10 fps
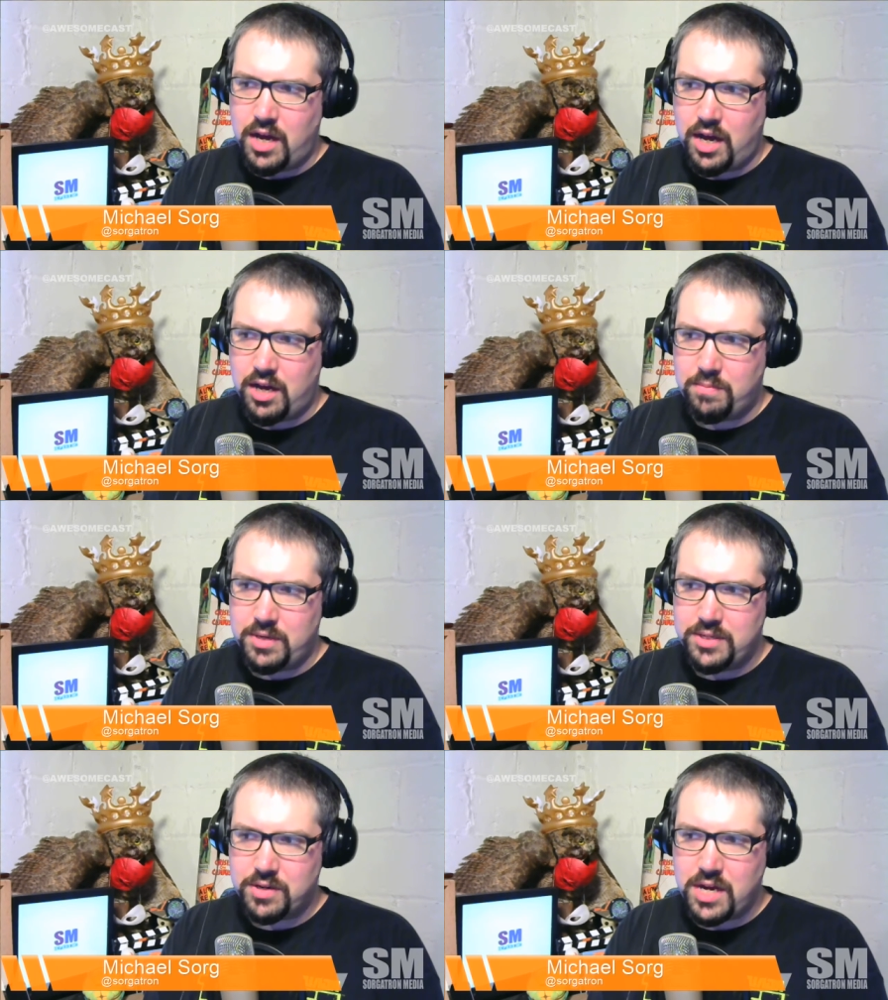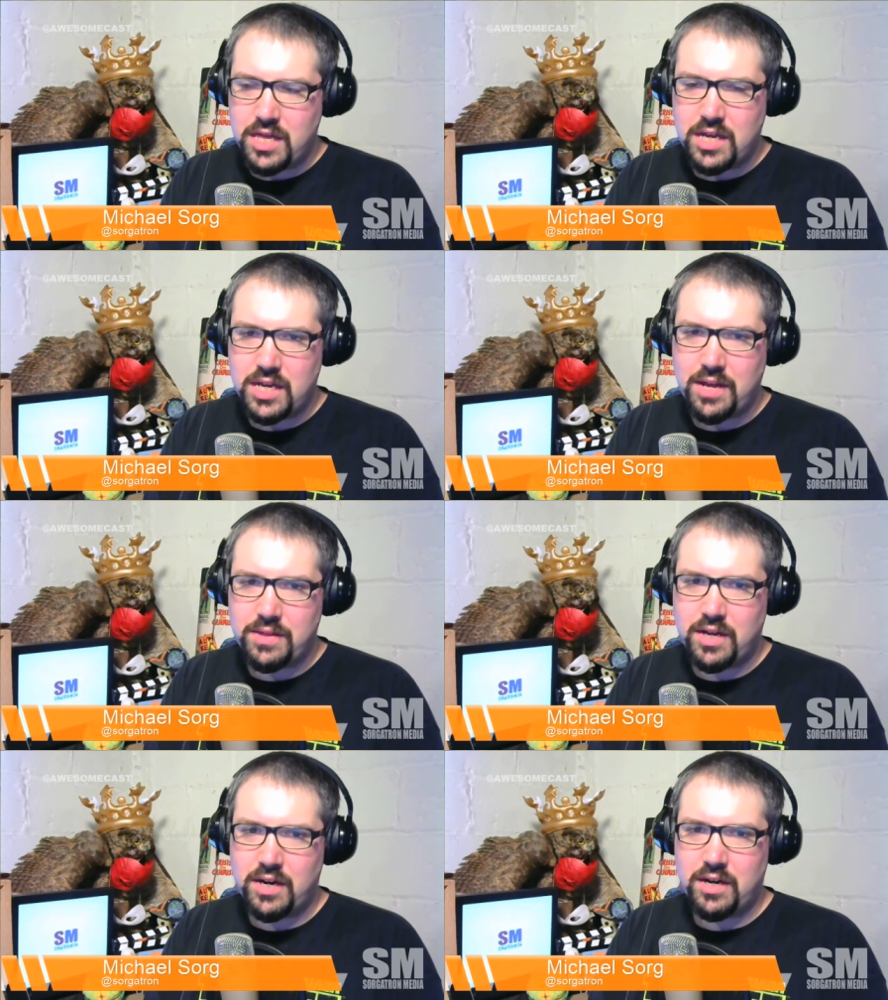Um, is there anything
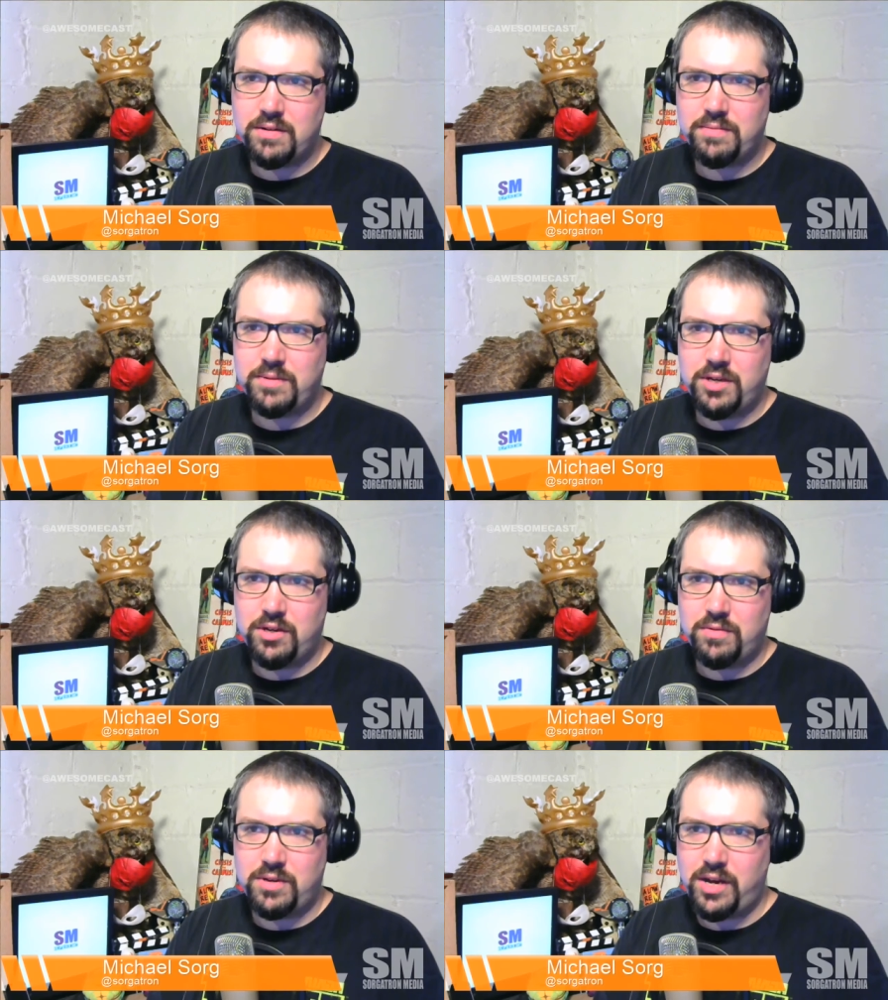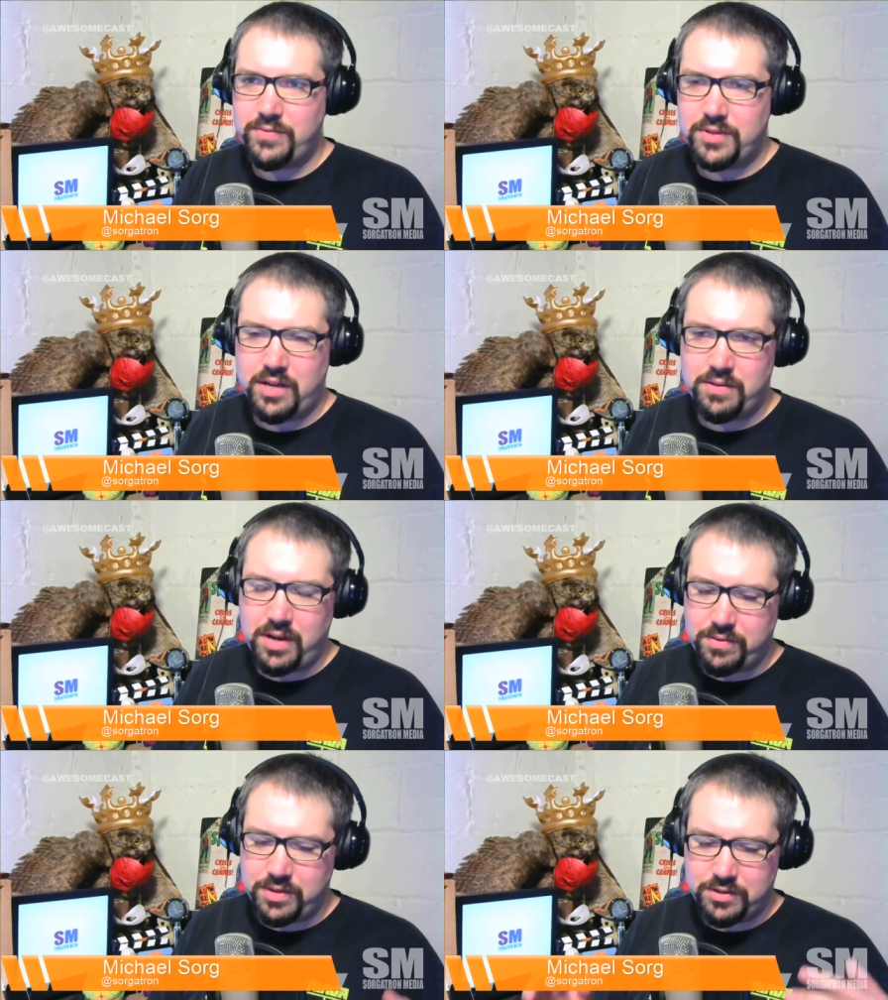out there, you know, obviously I don't,
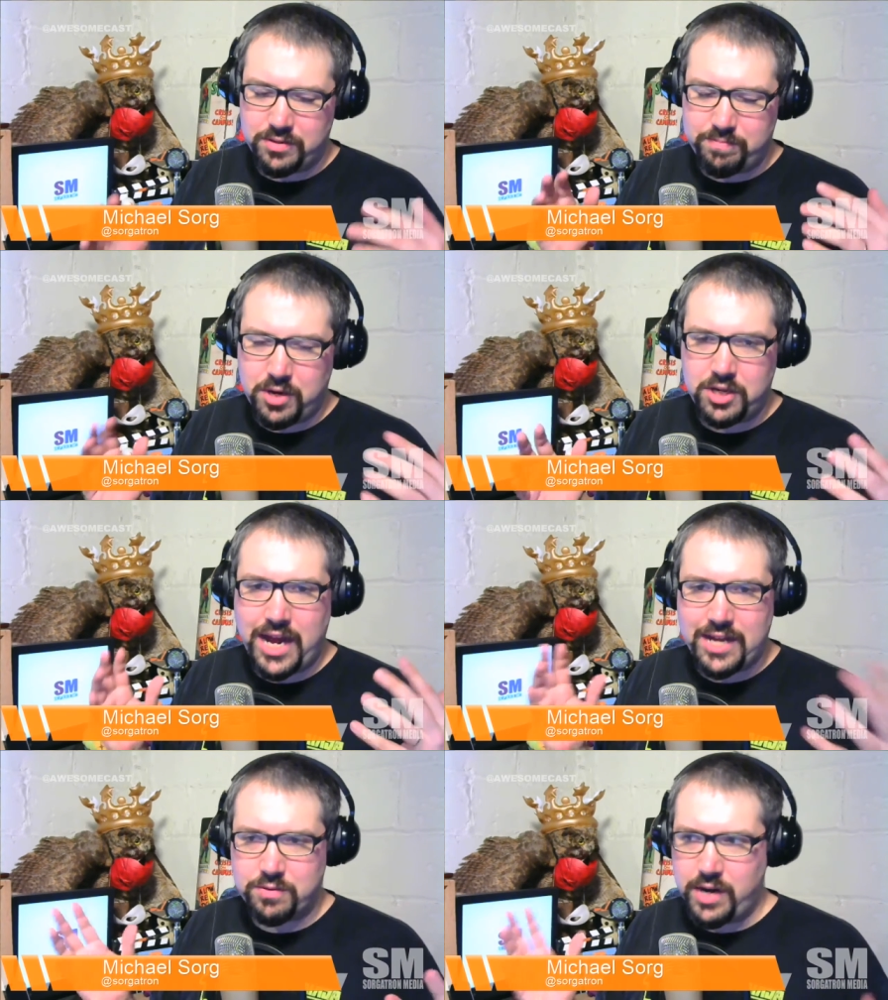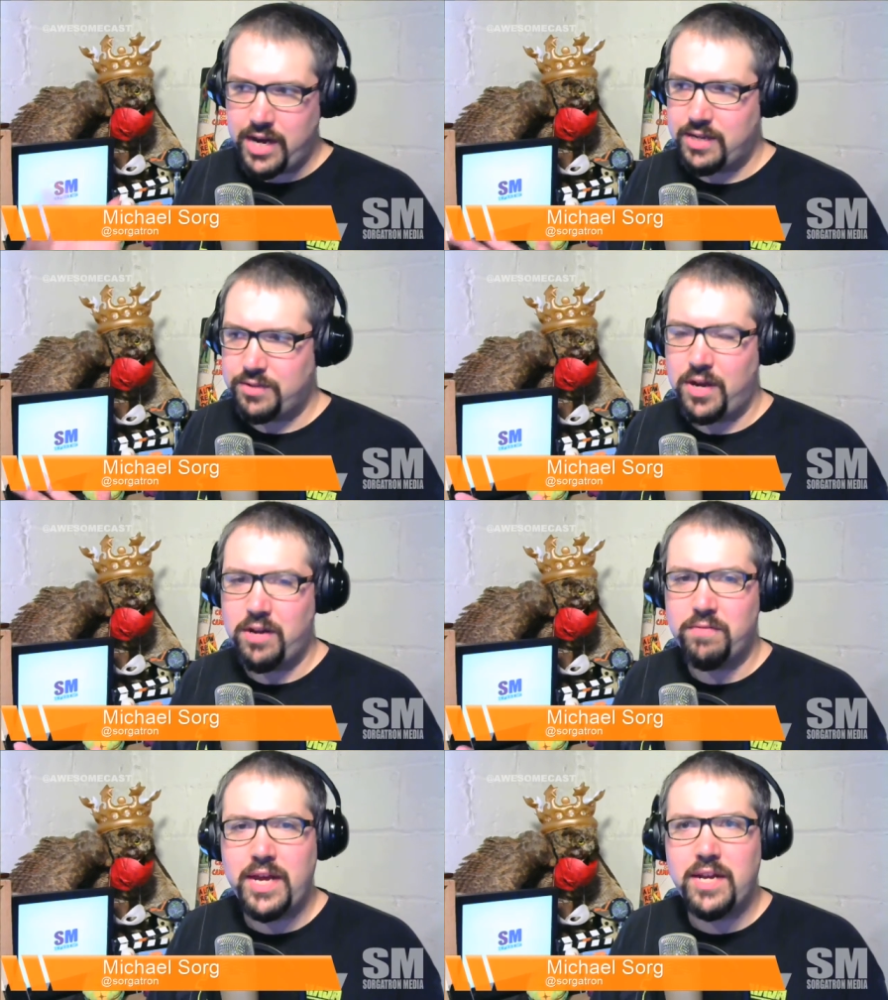I don't think there's much as grand as
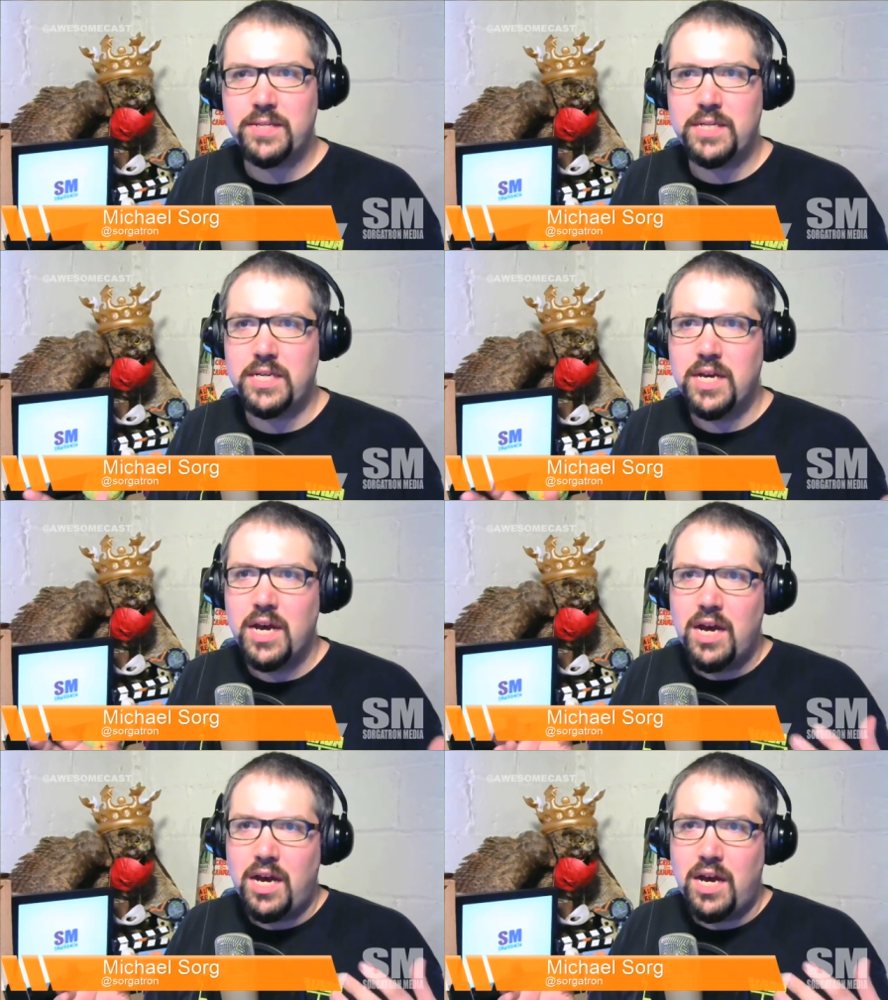Final Fantasy,